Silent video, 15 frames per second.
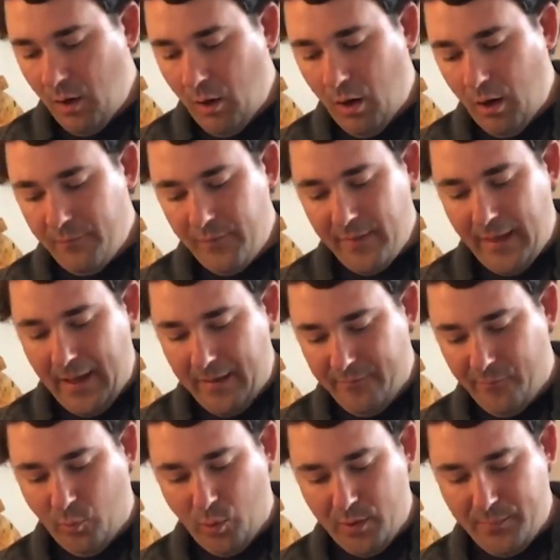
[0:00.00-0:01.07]
Off of
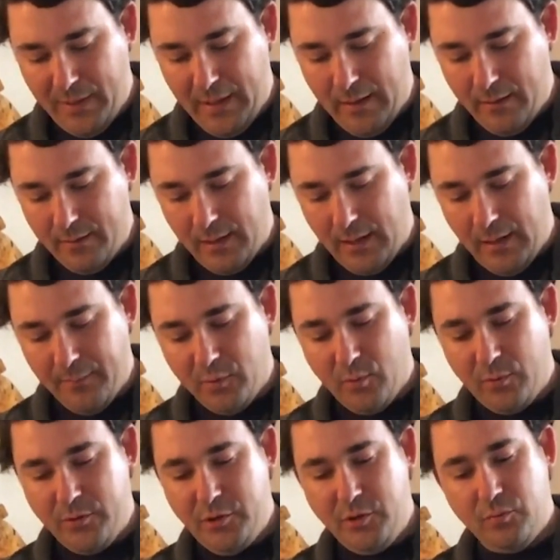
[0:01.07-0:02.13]
that 40 pound, I'm
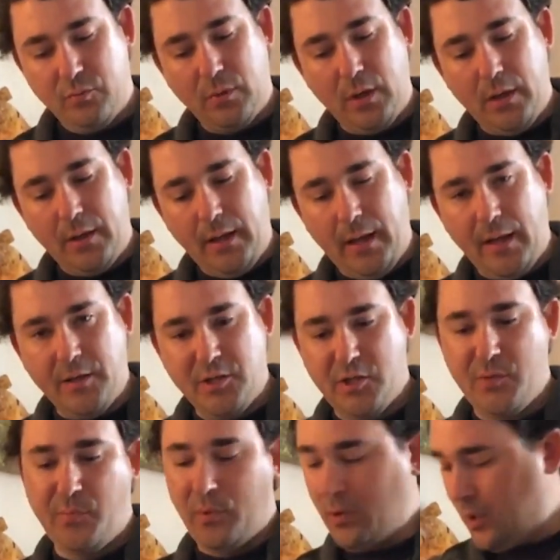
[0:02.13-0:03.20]
going to run a
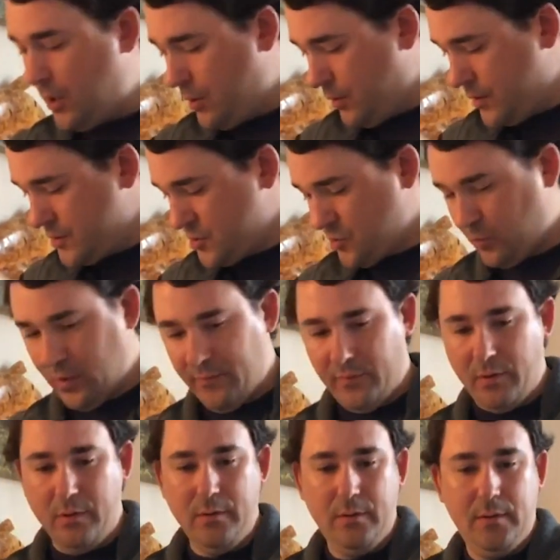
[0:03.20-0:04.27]
Spro
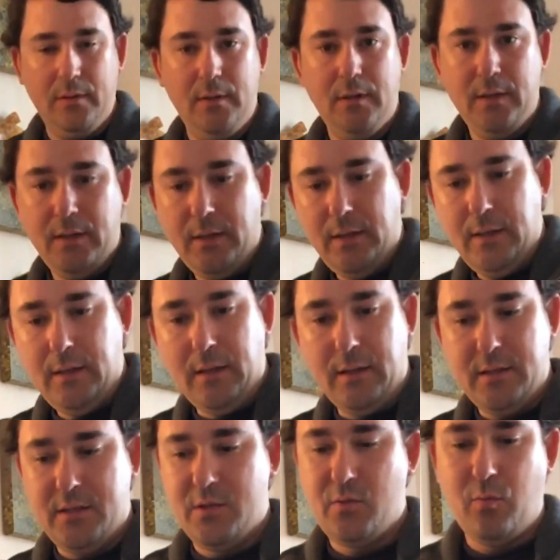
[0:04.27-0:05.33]
swivel. Now
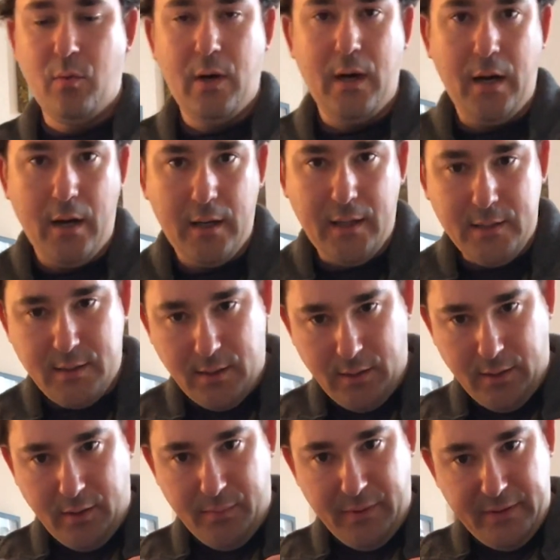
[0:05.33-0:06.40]
this is where it gets a
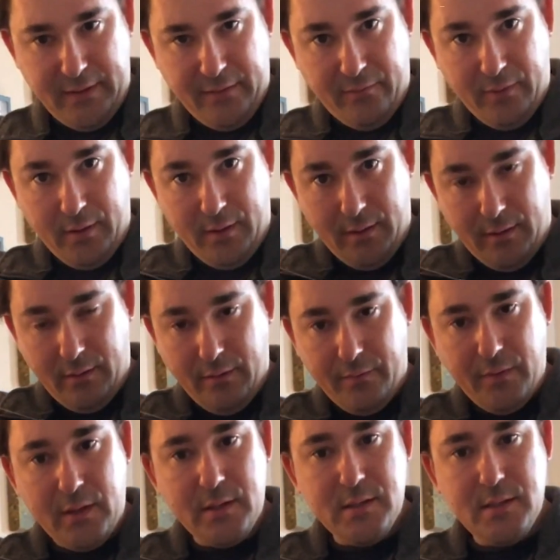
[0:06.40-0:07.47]
little bit different. I don't know
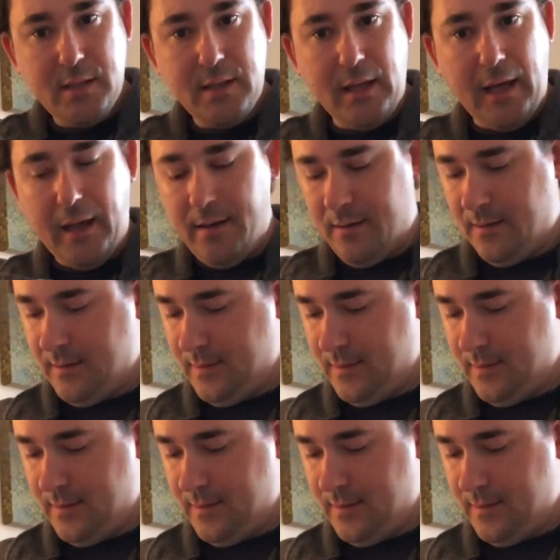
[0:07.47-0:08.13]
if you can see that,